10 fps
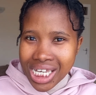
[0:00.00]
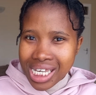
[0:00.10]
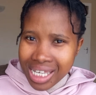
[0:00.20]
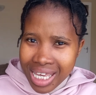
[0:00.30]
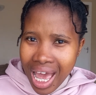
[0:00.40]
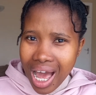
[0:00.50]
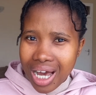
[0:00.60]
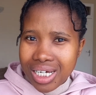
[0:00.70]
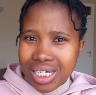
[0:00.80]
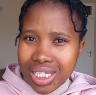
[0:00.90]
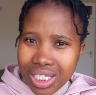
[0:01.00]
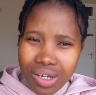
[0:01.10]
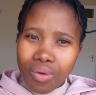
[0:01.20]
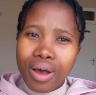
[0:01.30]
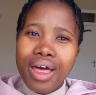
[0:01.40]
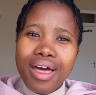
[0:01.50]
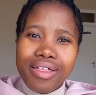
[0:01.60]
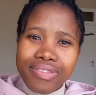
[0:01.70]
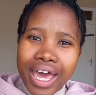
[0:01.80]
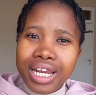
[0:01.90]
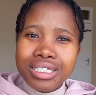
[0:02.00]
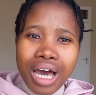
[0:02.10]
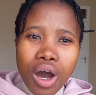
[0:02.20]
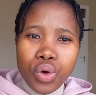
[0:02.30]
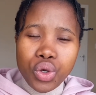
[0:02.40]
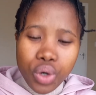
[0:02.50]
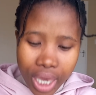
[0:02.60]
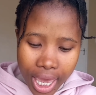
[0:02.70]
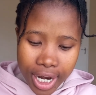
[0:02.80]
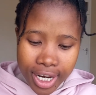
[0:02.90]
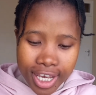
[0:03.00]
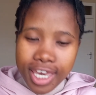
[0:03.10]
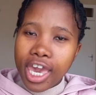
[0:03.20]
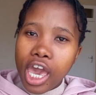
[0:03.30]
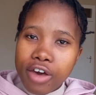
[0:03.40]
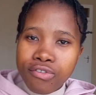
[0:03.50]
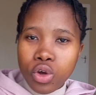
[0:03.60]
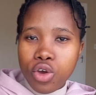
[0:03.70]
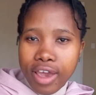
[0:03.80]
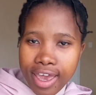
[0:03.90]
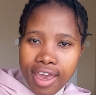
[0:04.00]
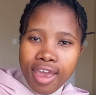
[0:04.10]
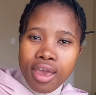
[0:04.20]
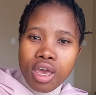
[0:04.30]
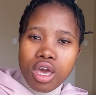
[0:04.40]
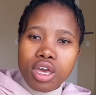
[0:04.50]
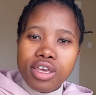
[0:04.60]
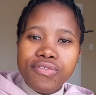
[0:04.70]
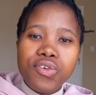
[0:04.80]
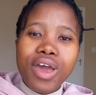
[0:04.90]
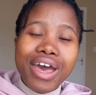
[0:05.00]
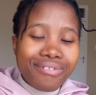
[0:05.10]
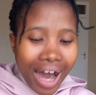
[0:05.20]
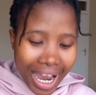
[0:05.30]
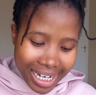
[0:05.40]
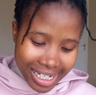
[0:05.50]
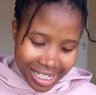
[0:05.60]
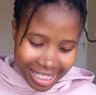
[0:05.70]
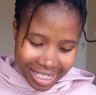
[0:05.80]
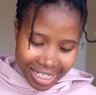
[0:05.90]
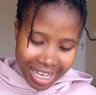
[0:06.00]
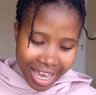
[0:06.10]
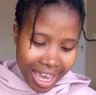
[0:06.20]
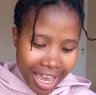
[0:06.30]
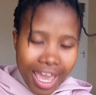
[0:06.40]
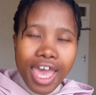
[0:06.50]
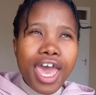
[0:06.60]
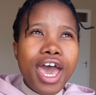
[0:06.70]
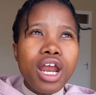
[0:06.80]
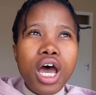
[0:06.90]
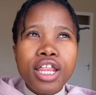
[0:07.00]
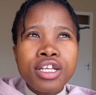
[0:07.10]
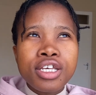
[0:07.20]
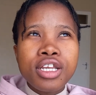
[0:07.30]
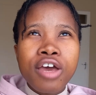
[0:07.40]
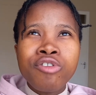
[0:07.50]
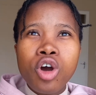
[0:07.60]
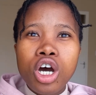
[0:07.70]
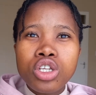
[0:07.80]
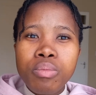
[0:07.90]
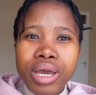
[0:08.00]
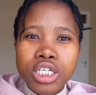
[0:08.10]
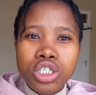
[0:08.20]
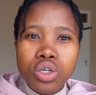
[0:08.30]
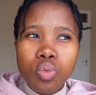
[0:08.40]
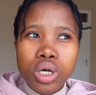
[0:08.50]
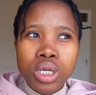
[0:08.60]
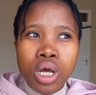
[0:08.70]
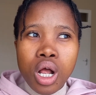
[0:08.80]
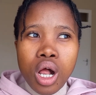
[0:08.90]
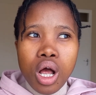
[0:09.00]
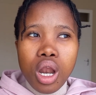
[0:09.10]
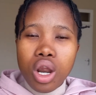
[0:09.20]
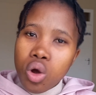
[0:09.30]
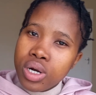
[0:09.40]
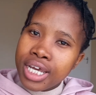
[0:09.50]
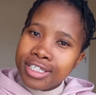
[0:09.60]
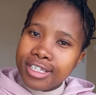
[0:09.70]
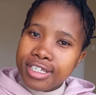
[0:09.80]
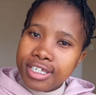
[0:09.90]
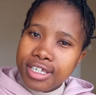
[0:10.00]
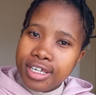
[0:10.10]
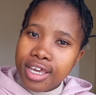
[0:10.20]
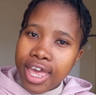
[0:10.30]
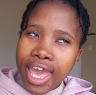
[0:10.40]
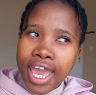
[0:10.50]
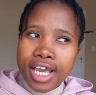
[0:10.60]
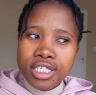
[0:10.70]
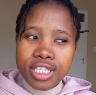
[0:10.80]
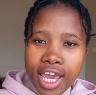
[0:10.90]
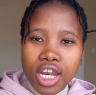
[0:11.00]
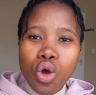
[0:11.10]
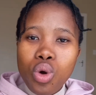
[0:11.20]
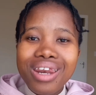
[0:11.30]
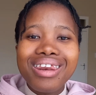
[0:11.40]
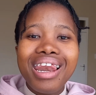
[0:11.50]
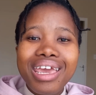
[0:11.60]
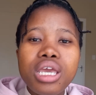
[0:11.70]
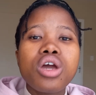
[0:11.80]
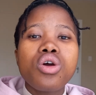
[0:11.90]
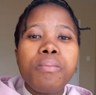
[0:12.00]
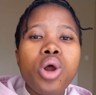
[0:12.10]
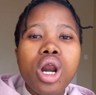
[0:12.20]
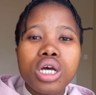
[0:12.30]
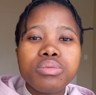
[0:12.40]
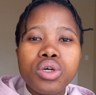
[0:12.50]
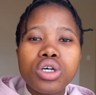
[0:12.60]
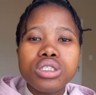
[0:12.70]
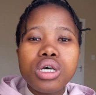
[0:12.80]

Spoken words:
Yeah, so that is how you can care for your hair if you have high density hair. And the other thing that I forgot to mention with low density hair is that don't layer your products, because